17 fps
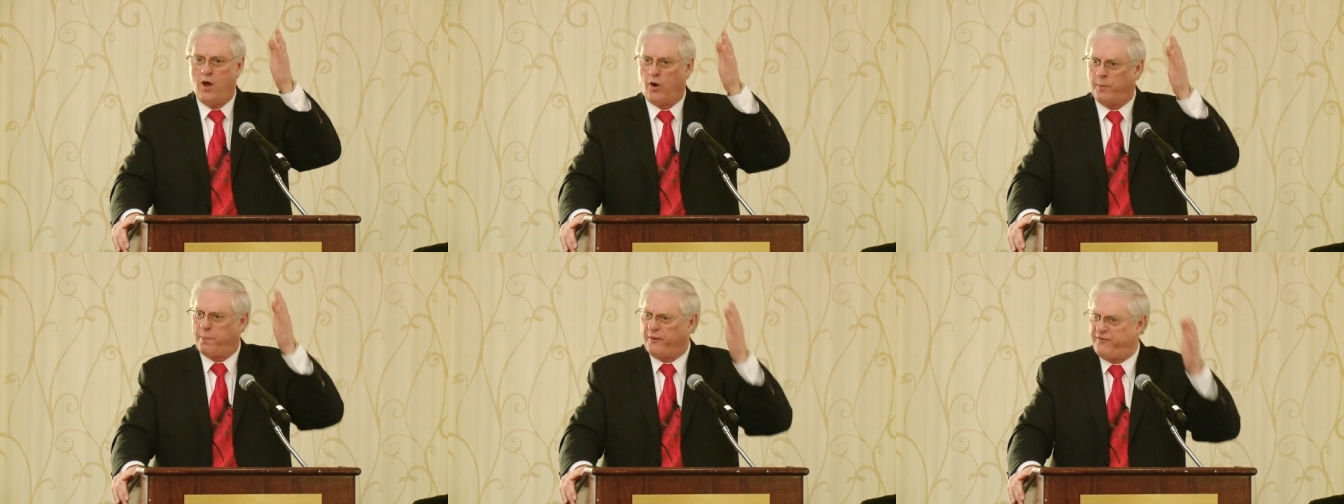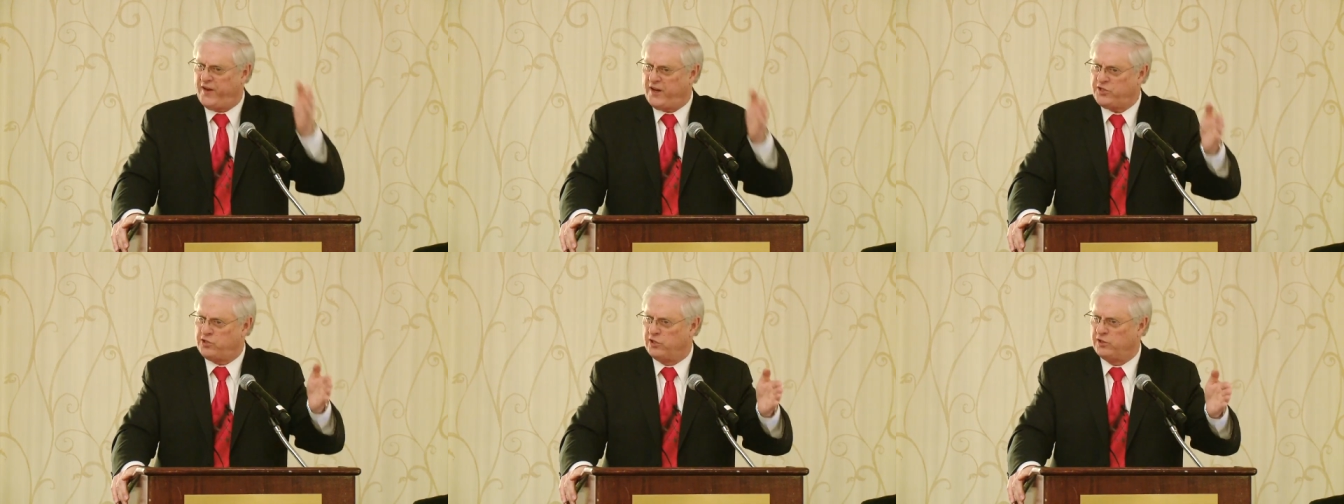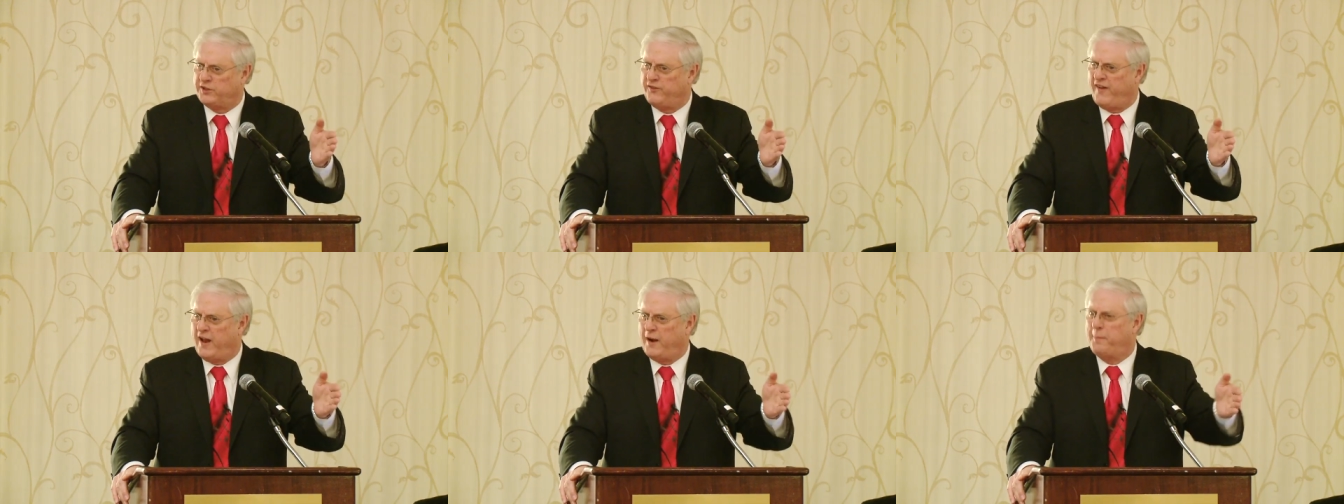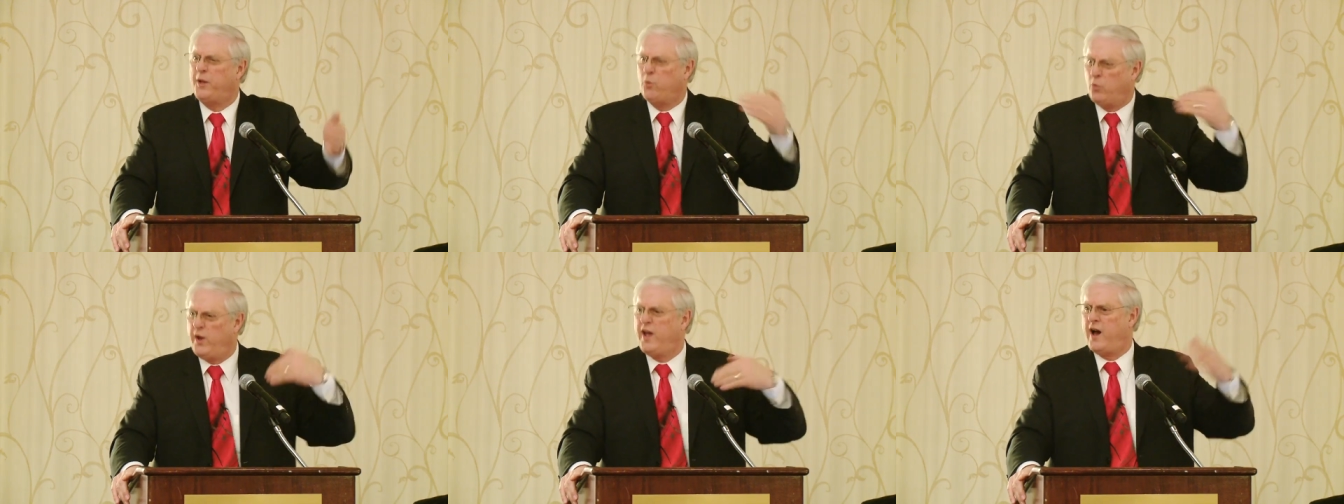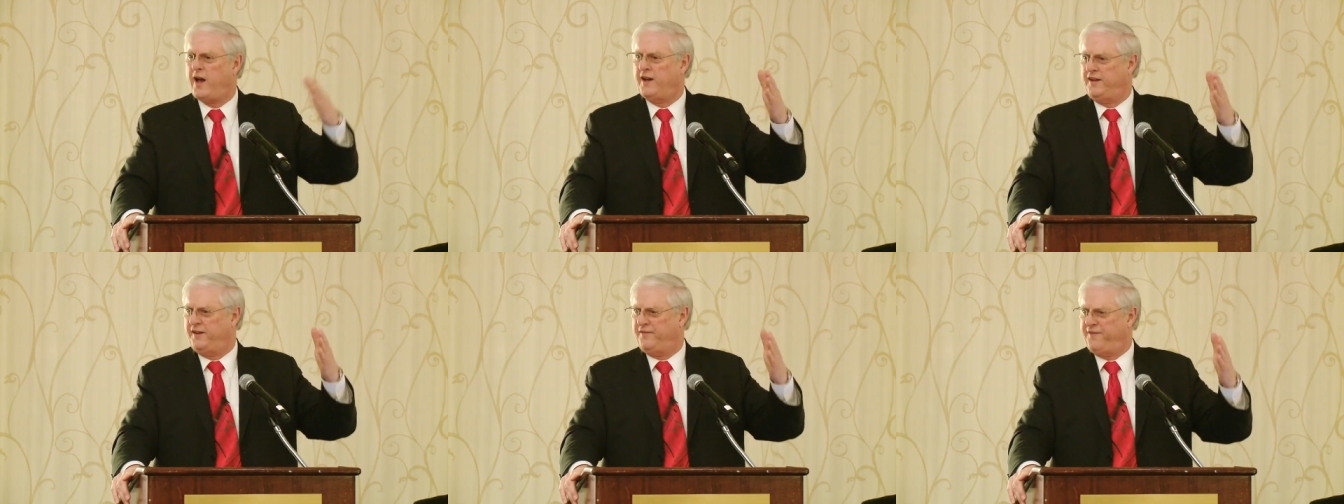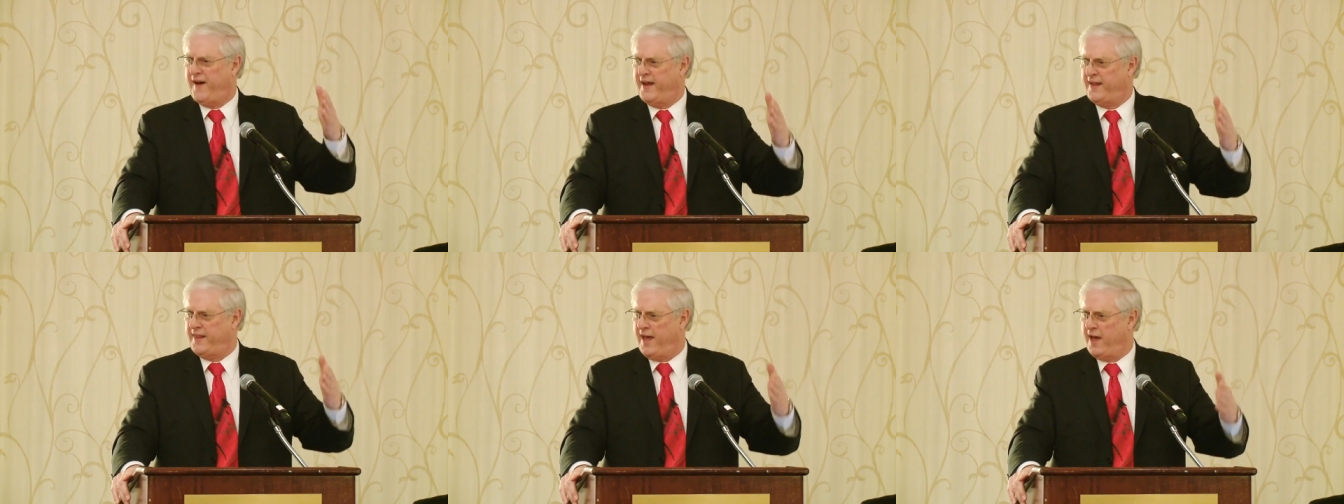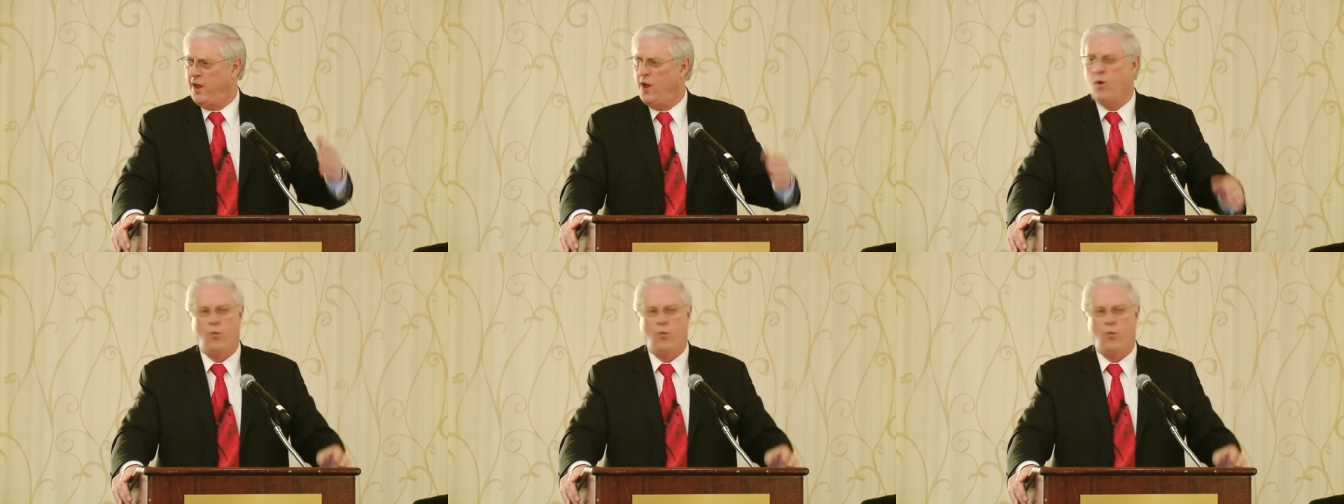or professional development, we ought to define that.